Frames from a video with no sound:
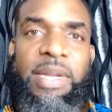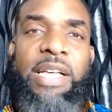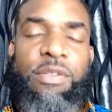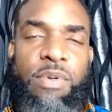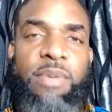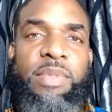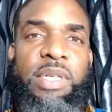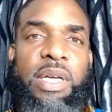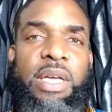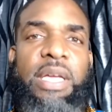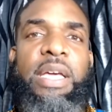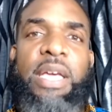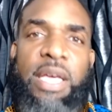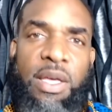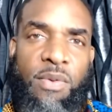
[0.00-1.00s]
That's what I'm saying.
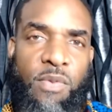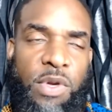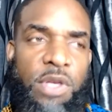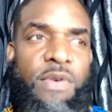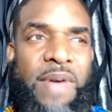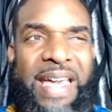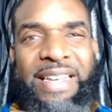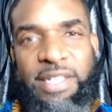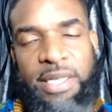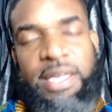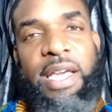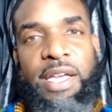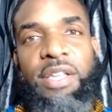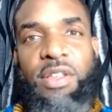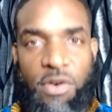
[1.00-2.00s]
When you
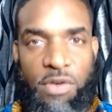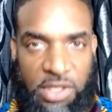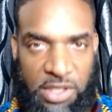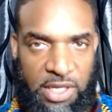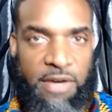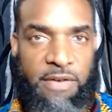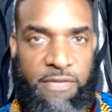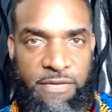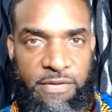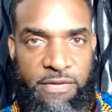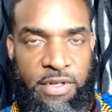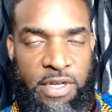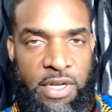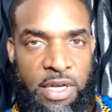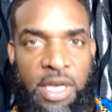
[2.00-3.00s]
educate yourself,
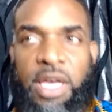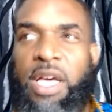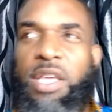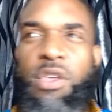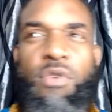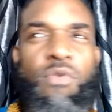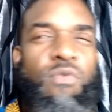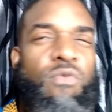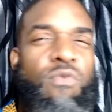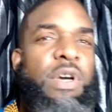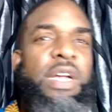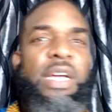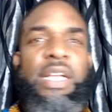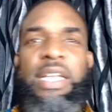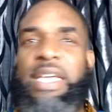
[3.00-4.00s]
and you
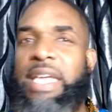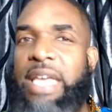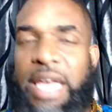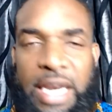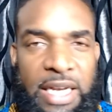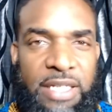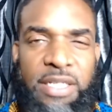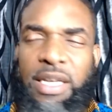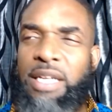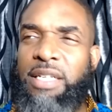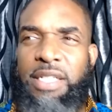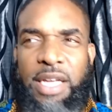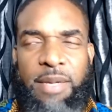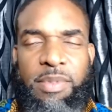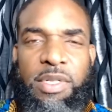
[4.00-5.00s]
really get it. Just like
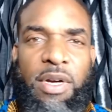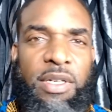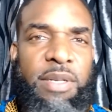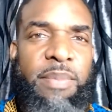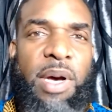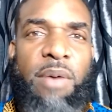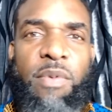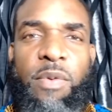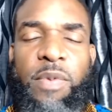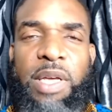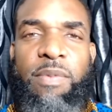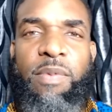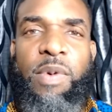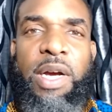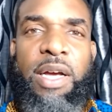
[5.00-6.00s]
James talked about when
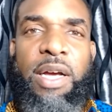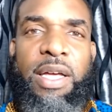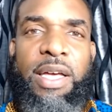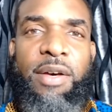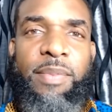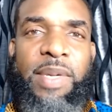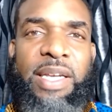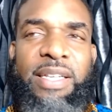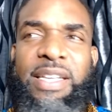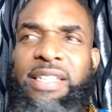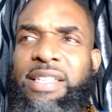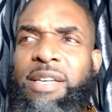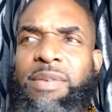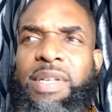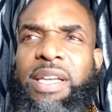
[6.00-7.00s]
we were Elmina
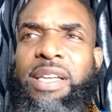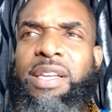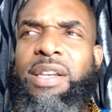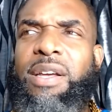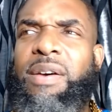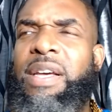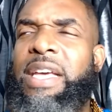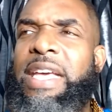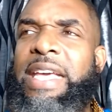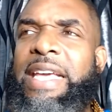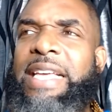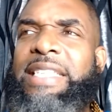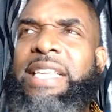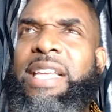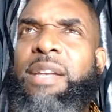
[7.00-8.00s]
Dungeon. He was like, you know,
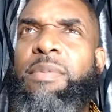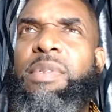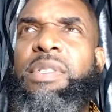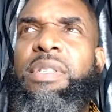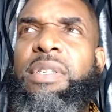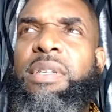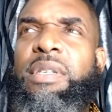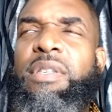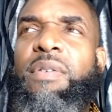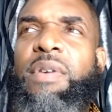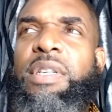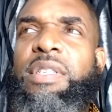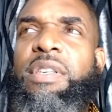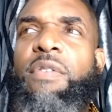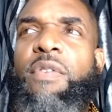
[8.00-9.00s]
he said it was
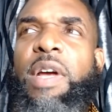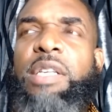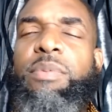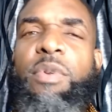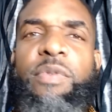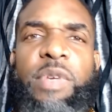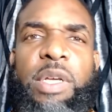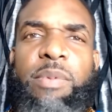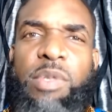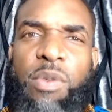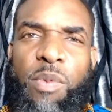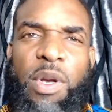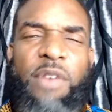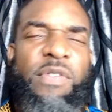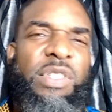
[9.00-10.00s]
during the Civil Rights Movement, it was
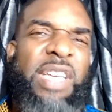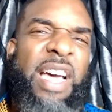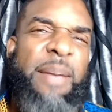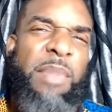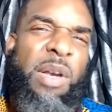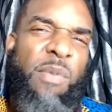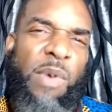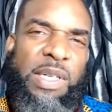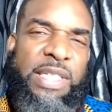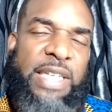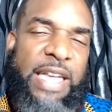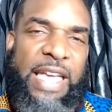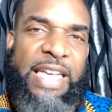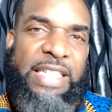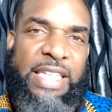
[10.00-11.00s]
a wonderful time, but it
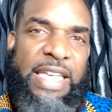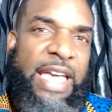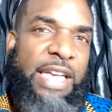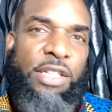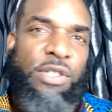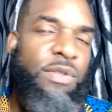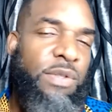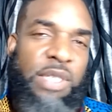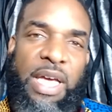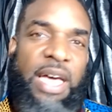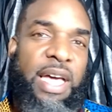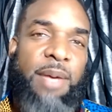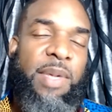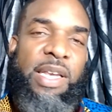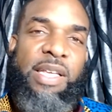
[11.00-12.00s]
wasn't an educational
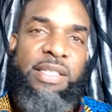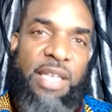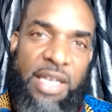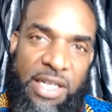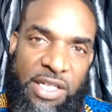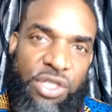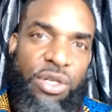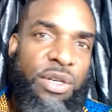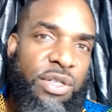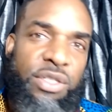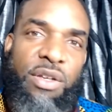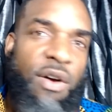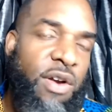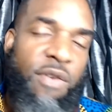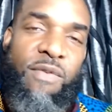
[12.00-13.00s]
time. And he said it should have
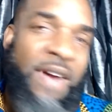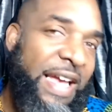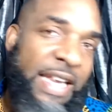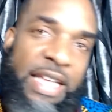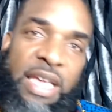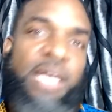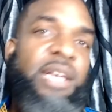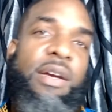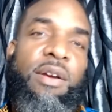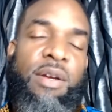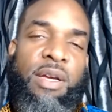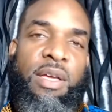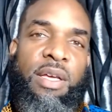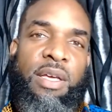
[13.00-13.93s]
started right here.